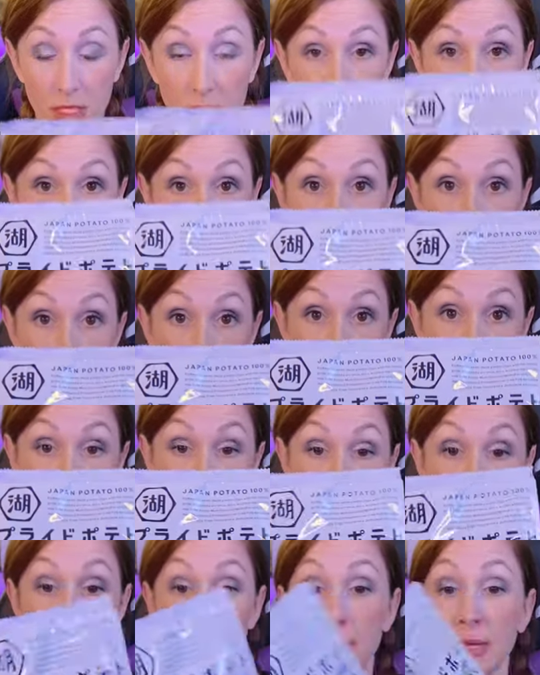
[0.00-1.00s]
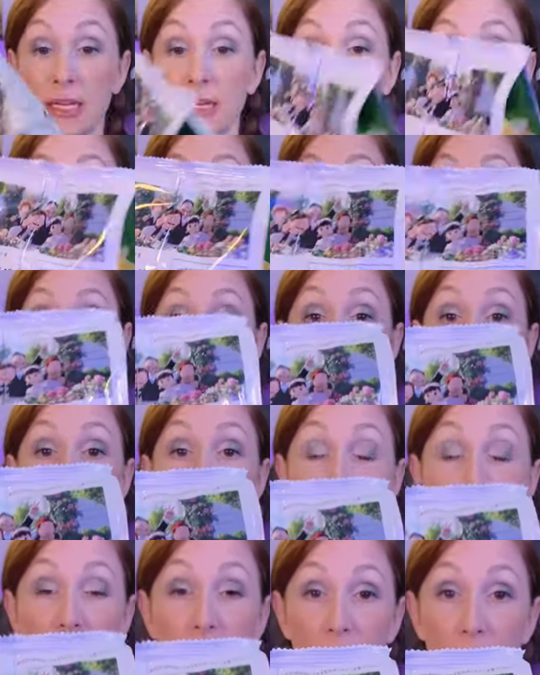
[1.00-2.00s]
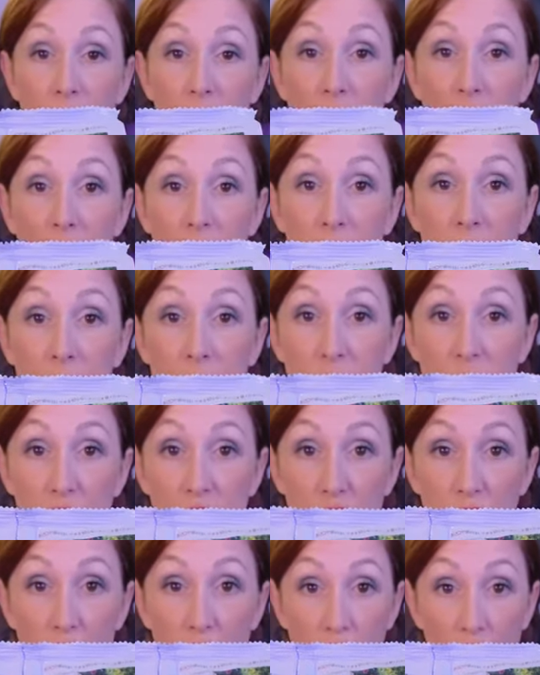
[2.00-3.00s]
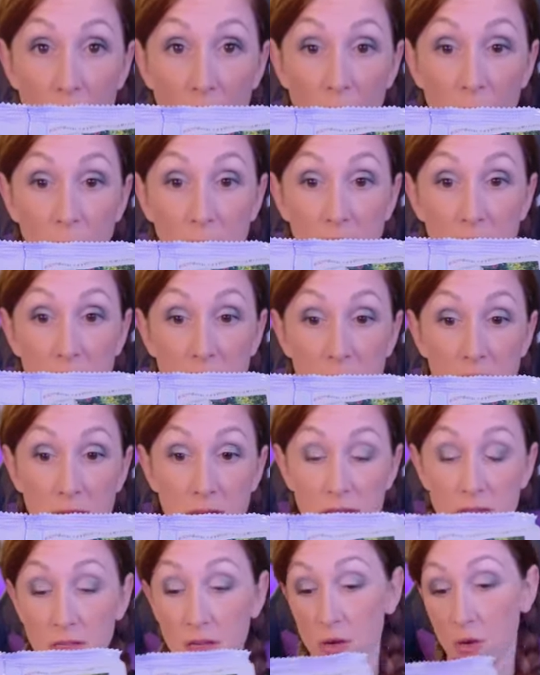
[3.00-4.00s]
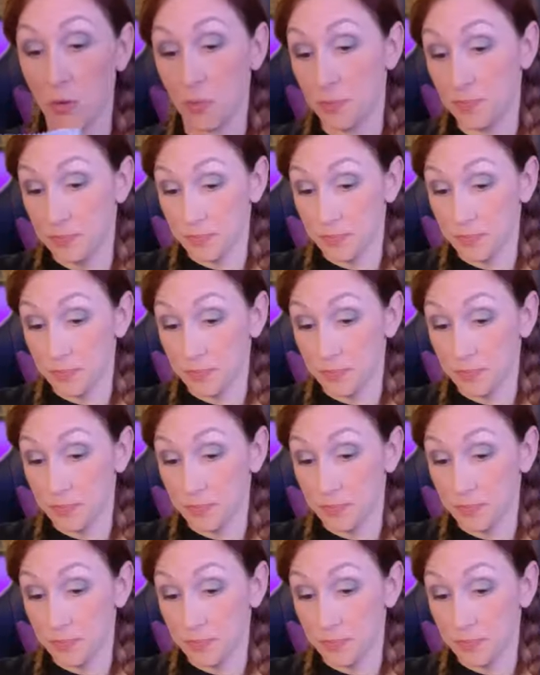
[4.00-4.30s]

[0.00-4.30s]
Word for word: Seaweed. I mean, everybody on the back looks super happy. So